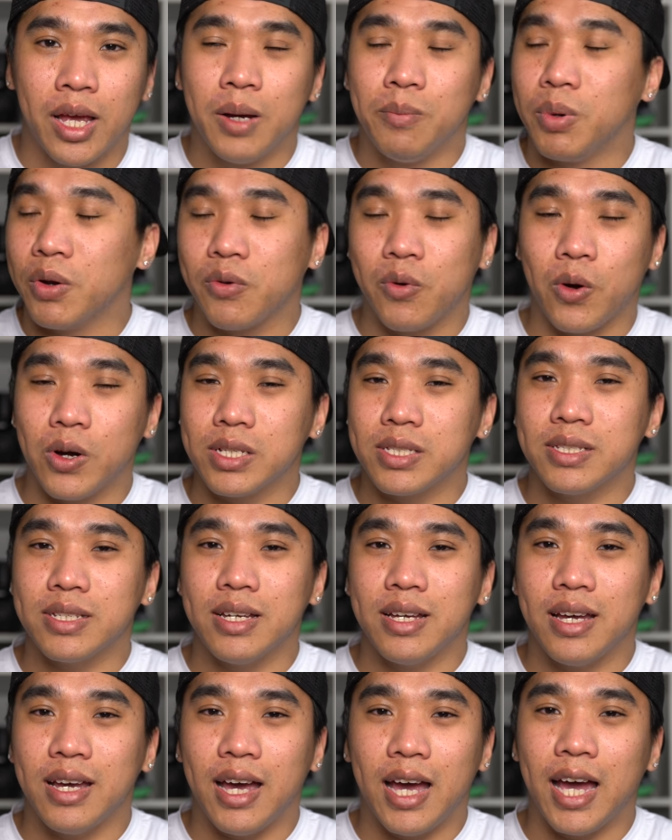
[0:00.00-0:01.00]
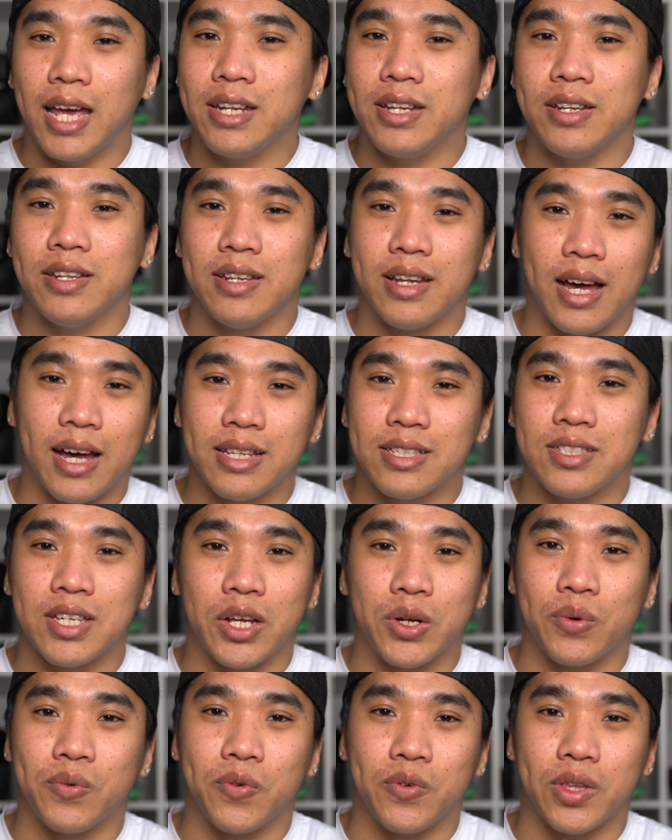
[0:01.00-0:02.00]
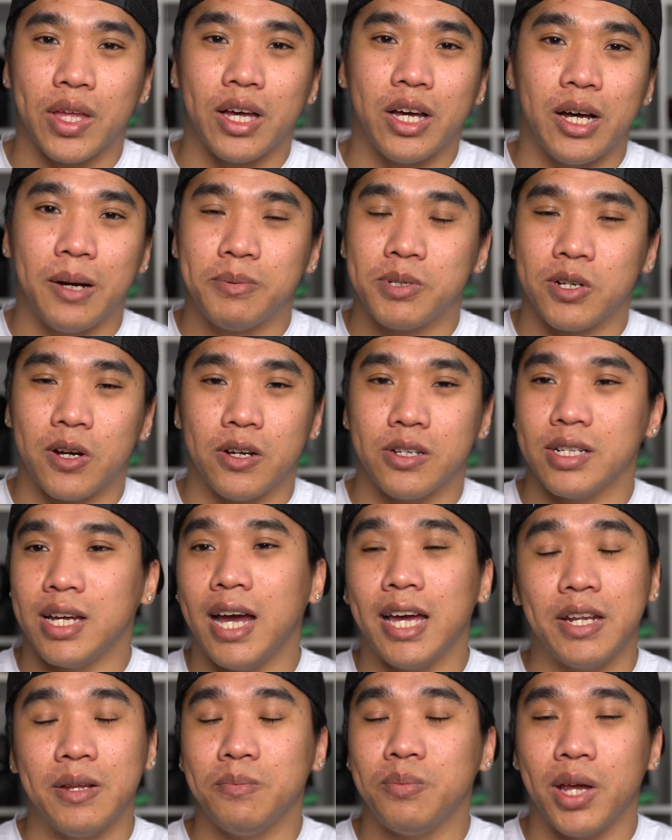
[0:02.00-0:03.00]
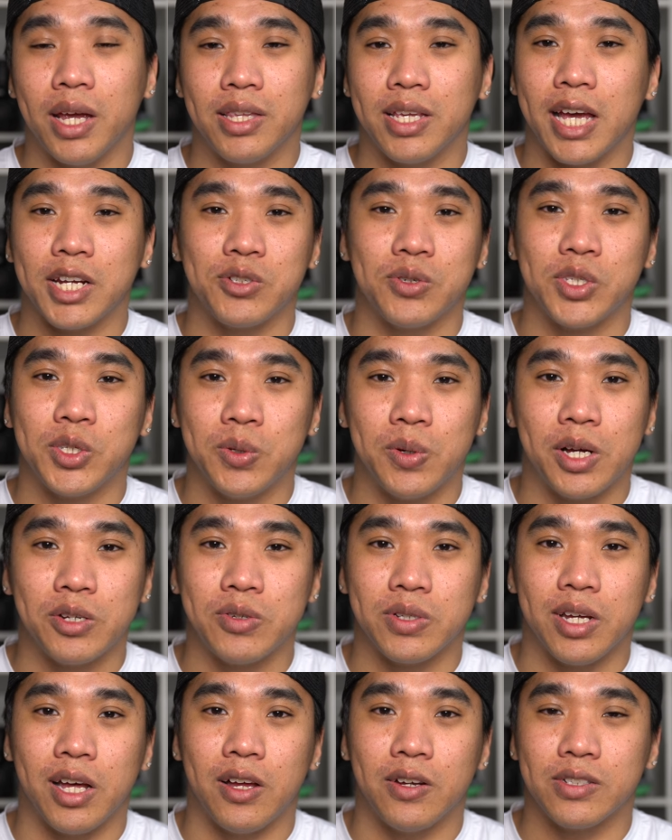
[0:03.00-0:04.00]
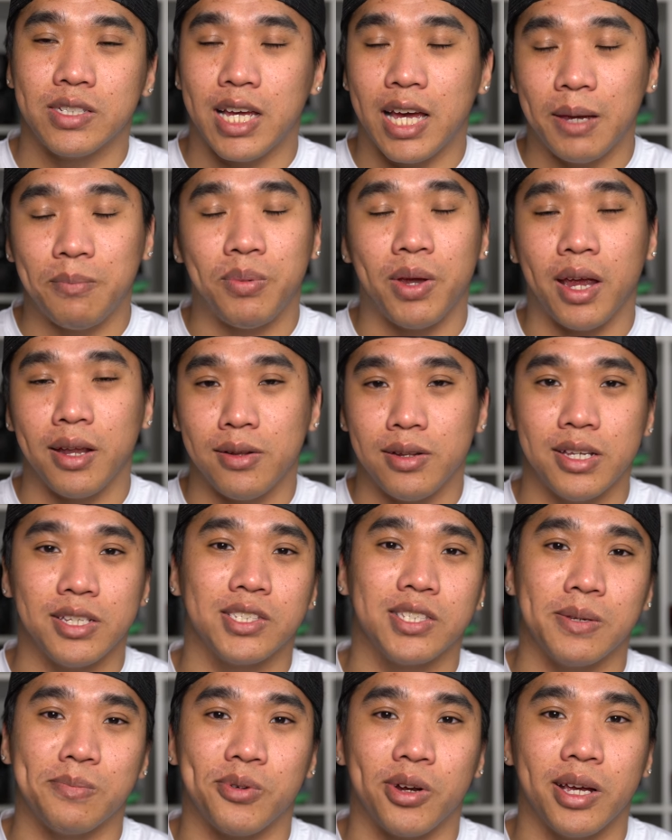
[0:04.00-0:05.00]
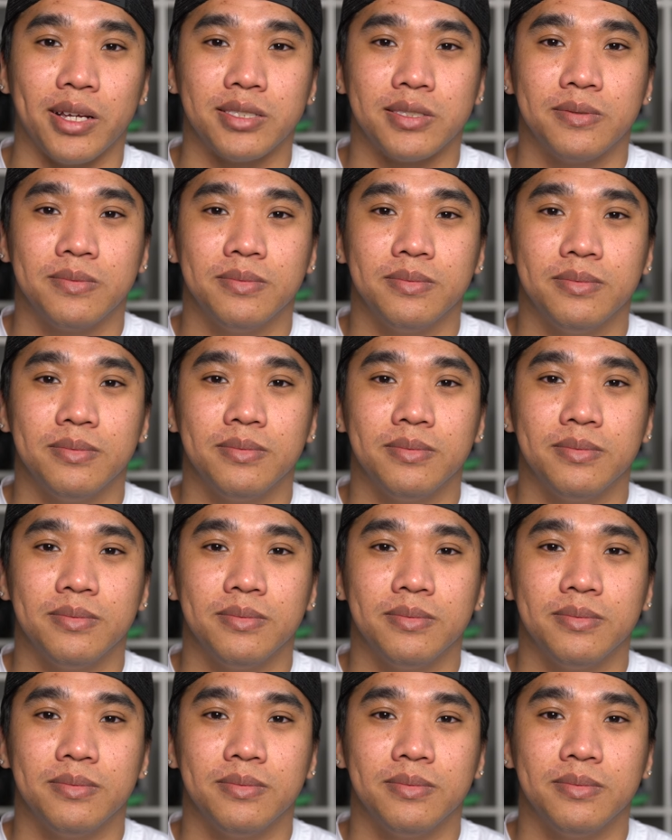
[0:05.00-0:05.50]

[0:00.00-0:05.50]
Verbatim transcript: But of course, I did not settle for that upcharge. I didn't pay the extra $200. I paid listing price.